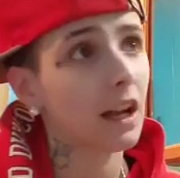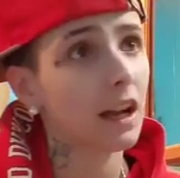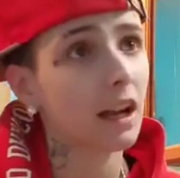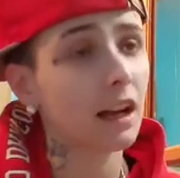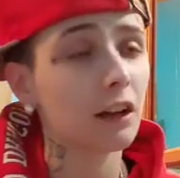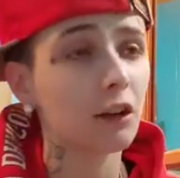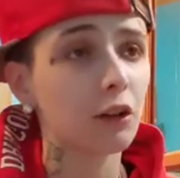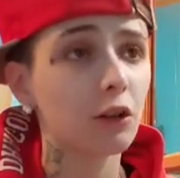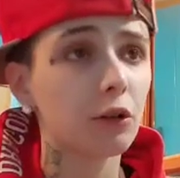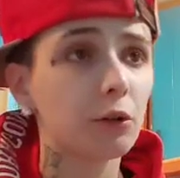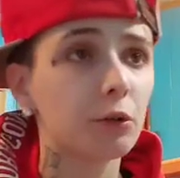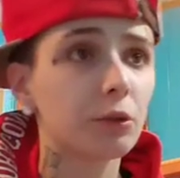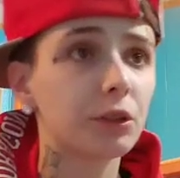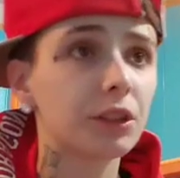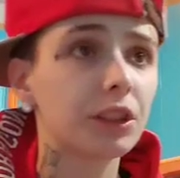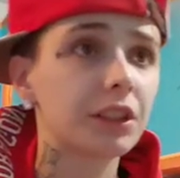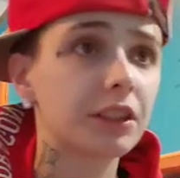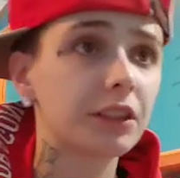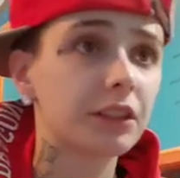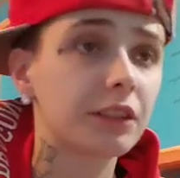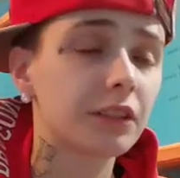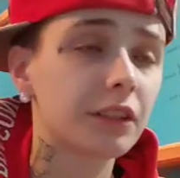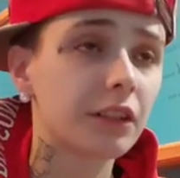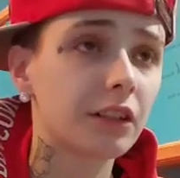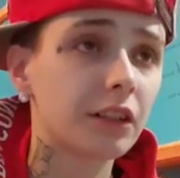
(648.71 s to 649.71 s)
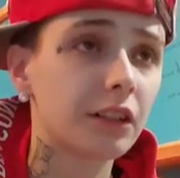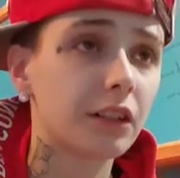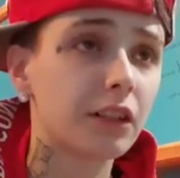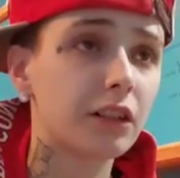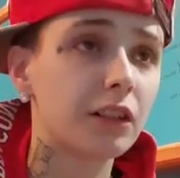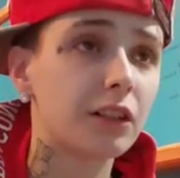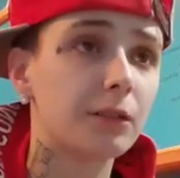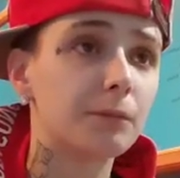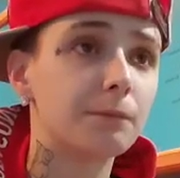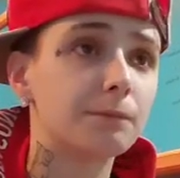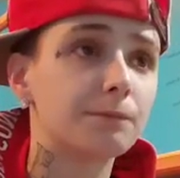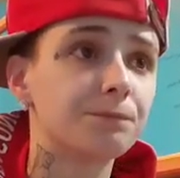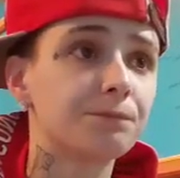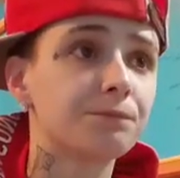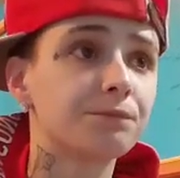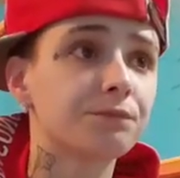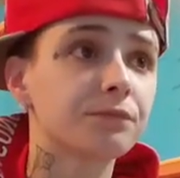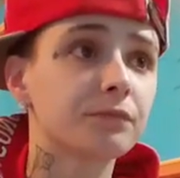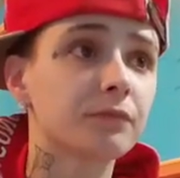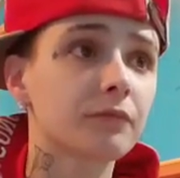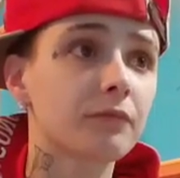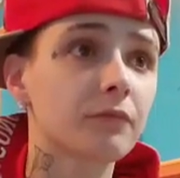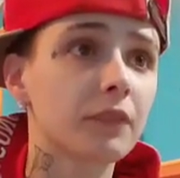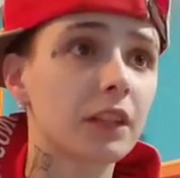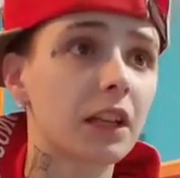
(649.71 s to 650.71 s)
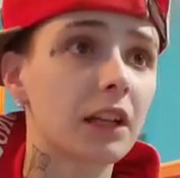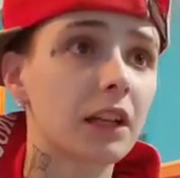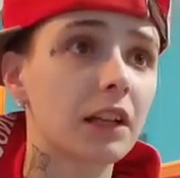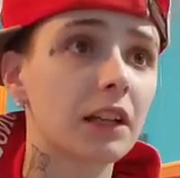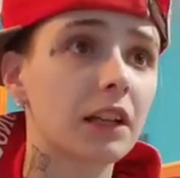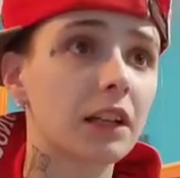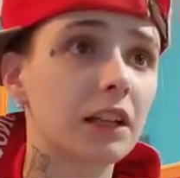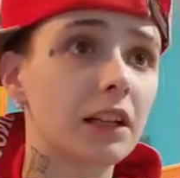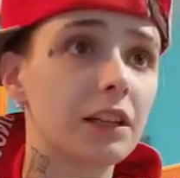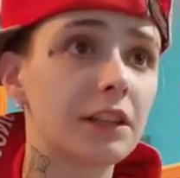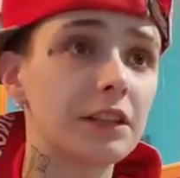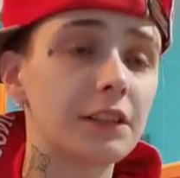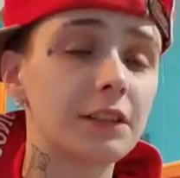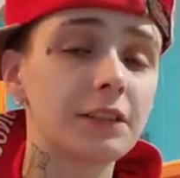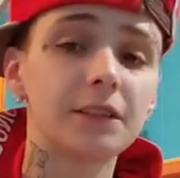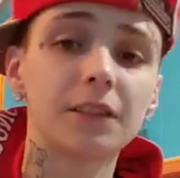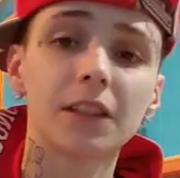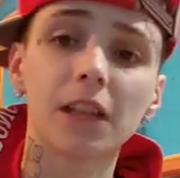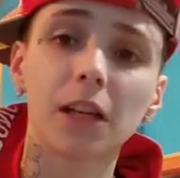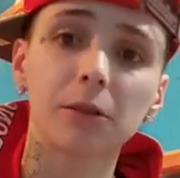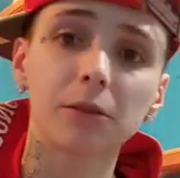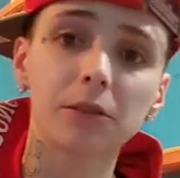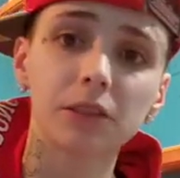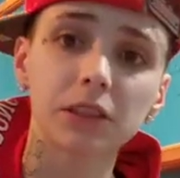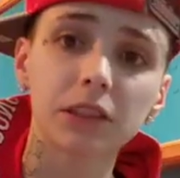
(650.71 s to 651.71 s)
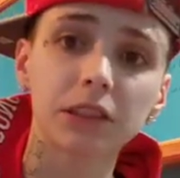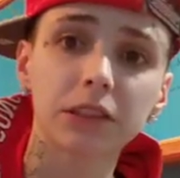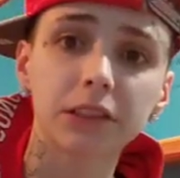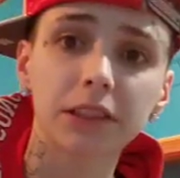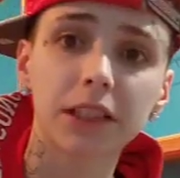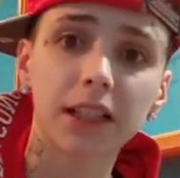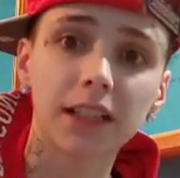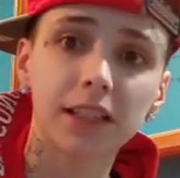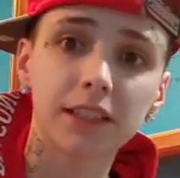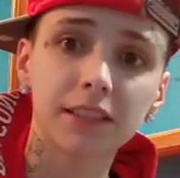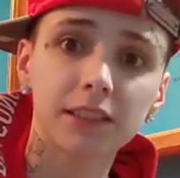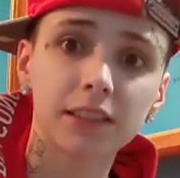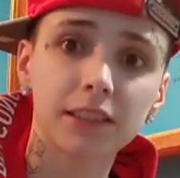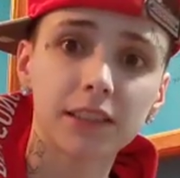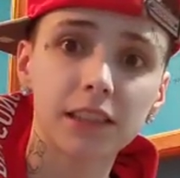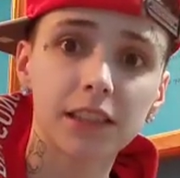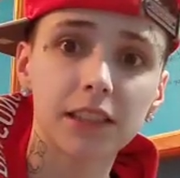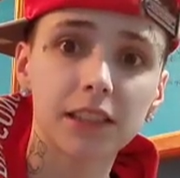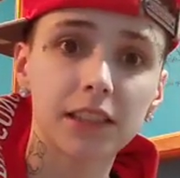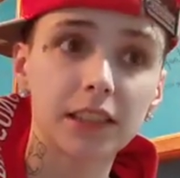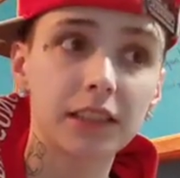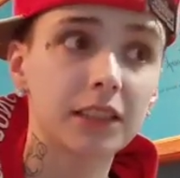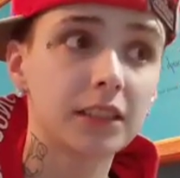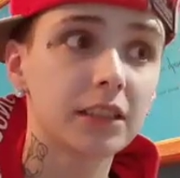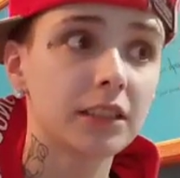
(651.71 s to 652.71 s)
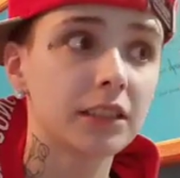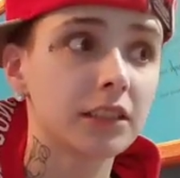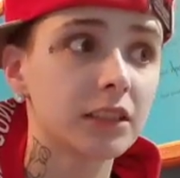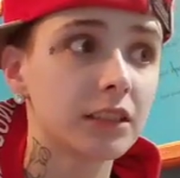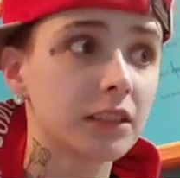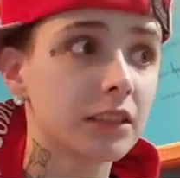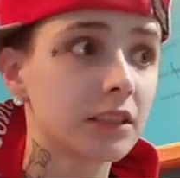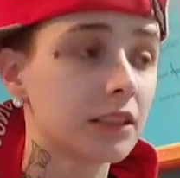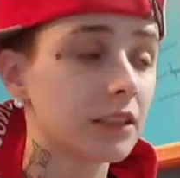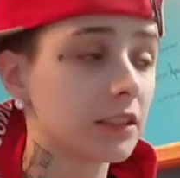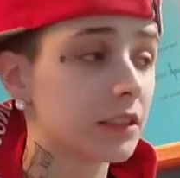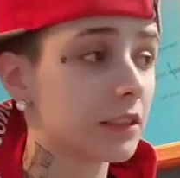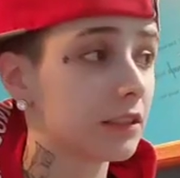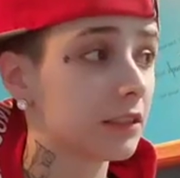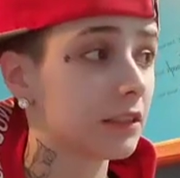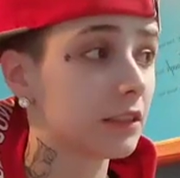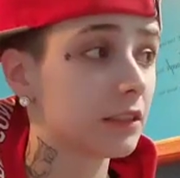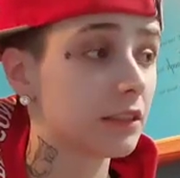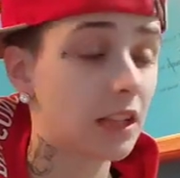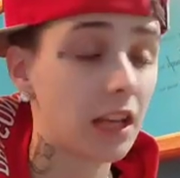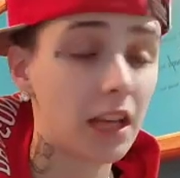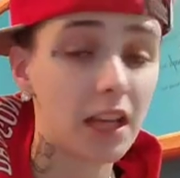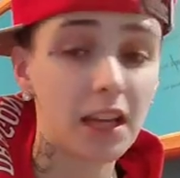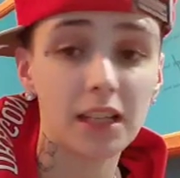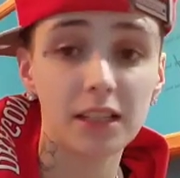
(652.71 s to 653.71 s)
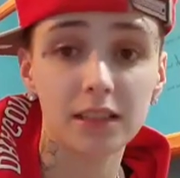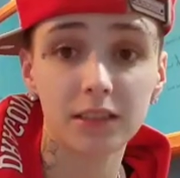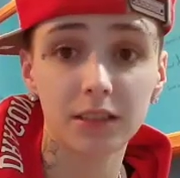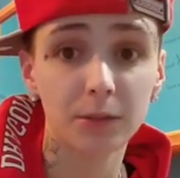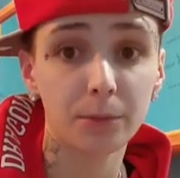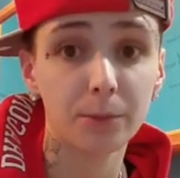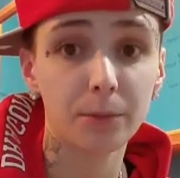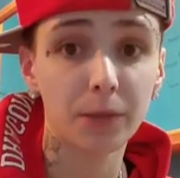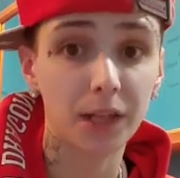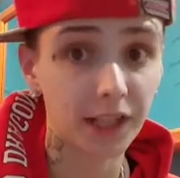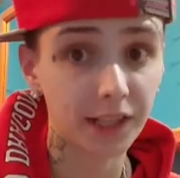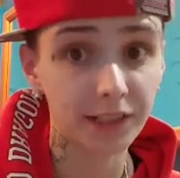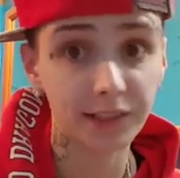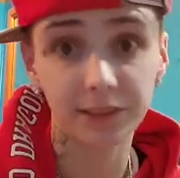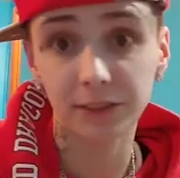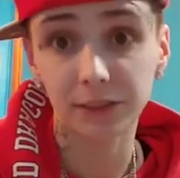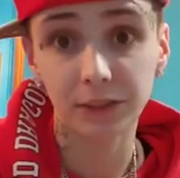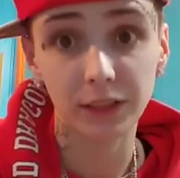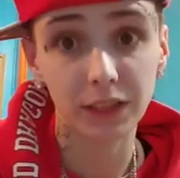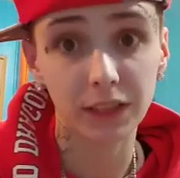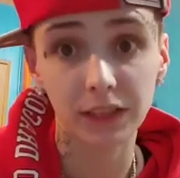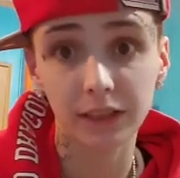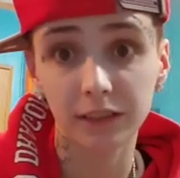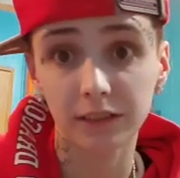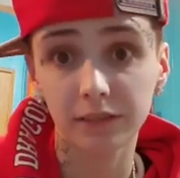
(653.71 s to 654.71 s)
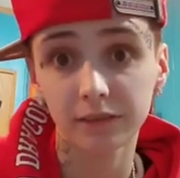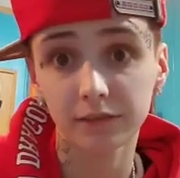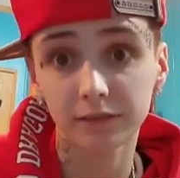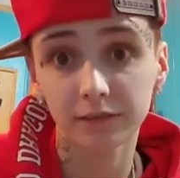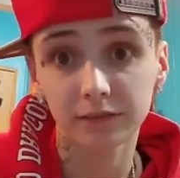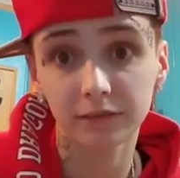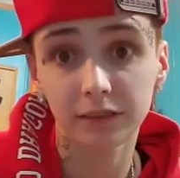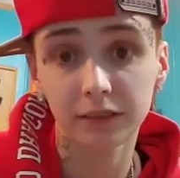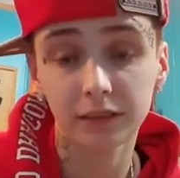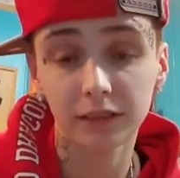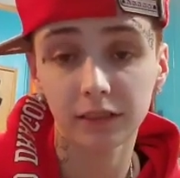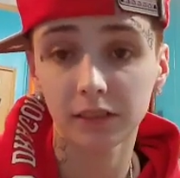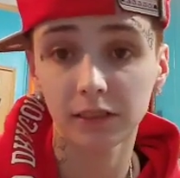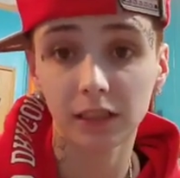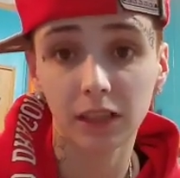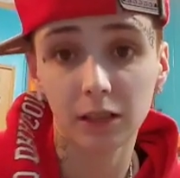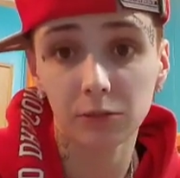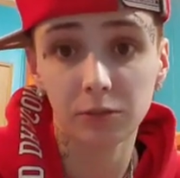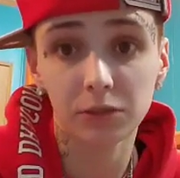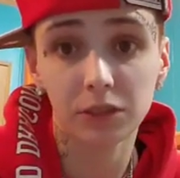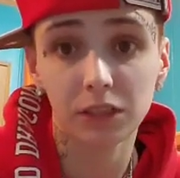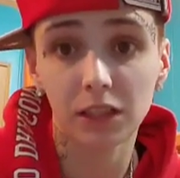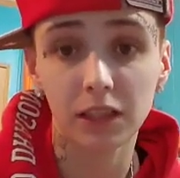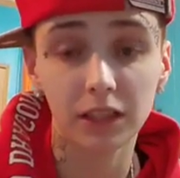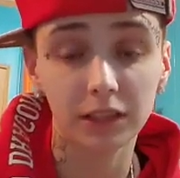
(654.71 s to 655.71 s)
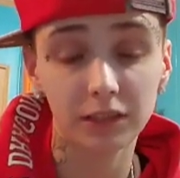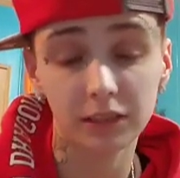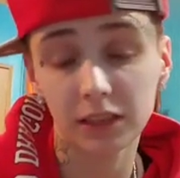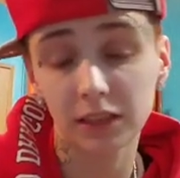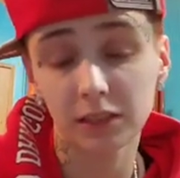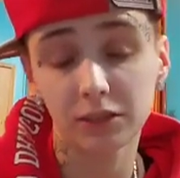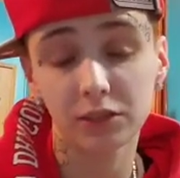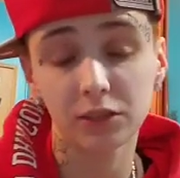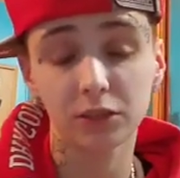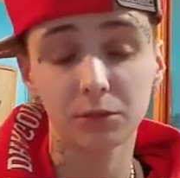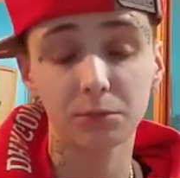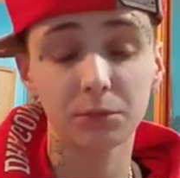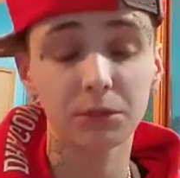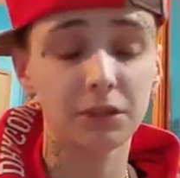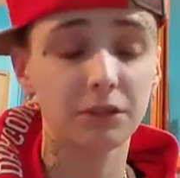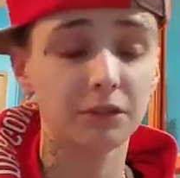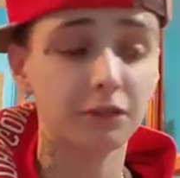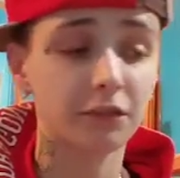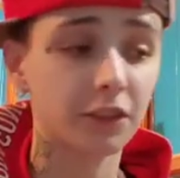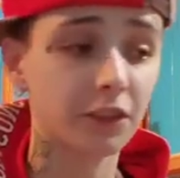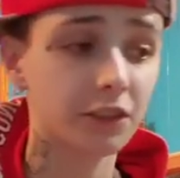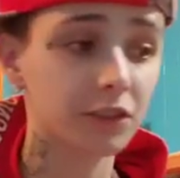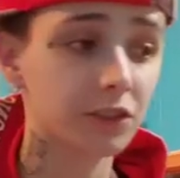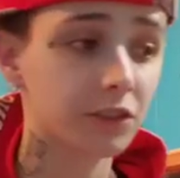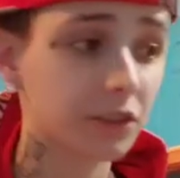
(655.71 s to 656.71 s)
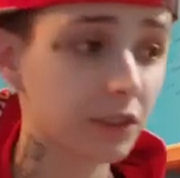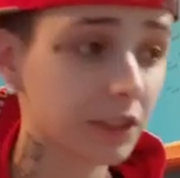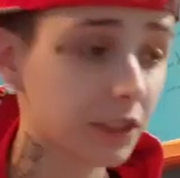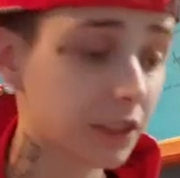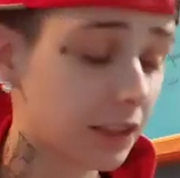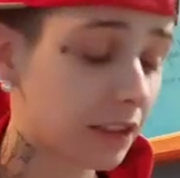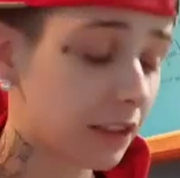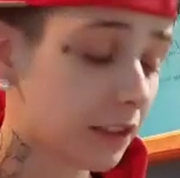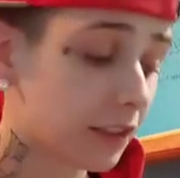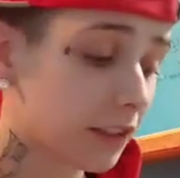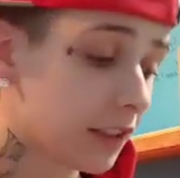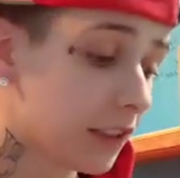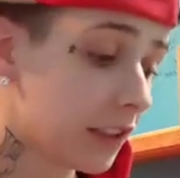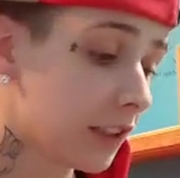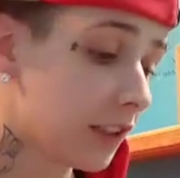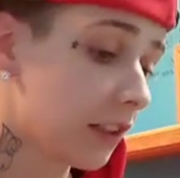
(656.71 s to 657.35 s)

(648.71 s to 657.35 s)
I go in, um, and that was the last day as a minor that I was at. They took me in foster care.